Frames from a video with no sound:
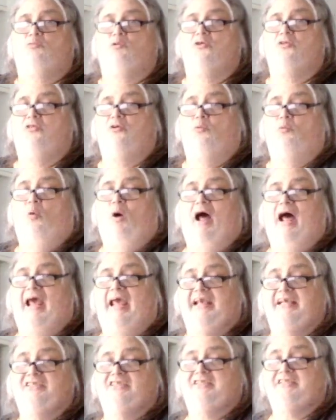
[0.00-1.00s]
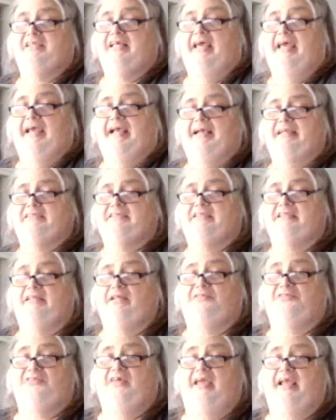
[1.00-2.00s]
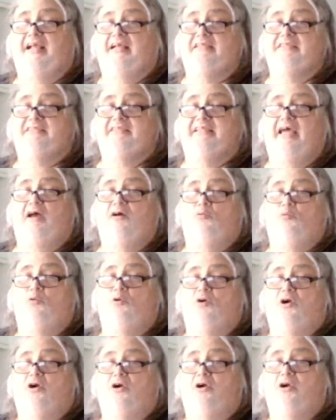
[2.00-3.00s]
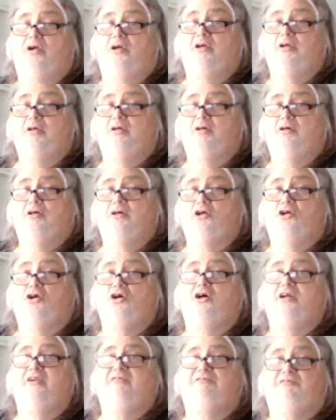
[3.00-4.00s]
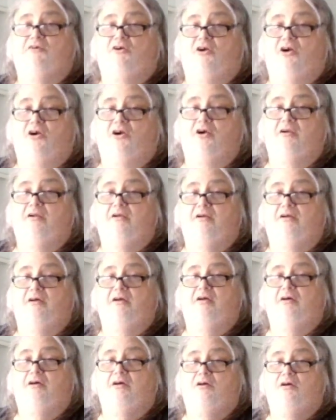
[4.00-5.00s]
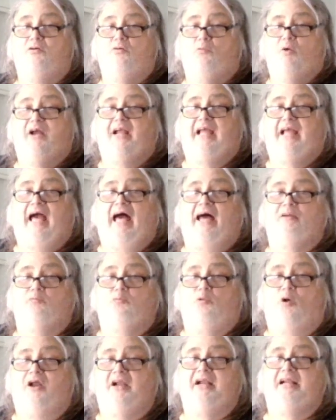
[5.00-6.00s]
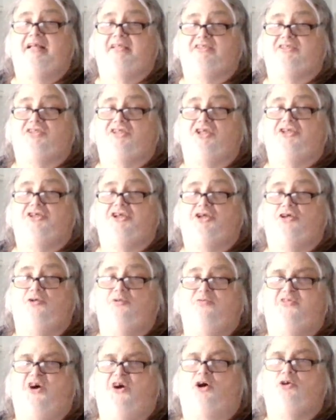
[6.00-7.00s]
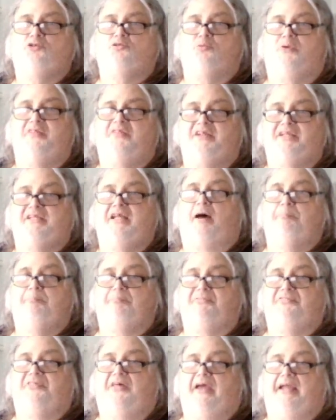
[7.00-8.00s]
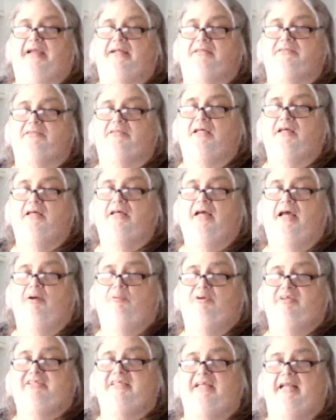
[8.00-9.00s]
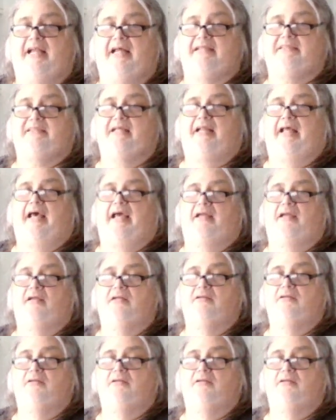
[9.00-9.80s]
were the wise things, and the things that were good for what God wanted us to do, those were the dumb things. And we see that today.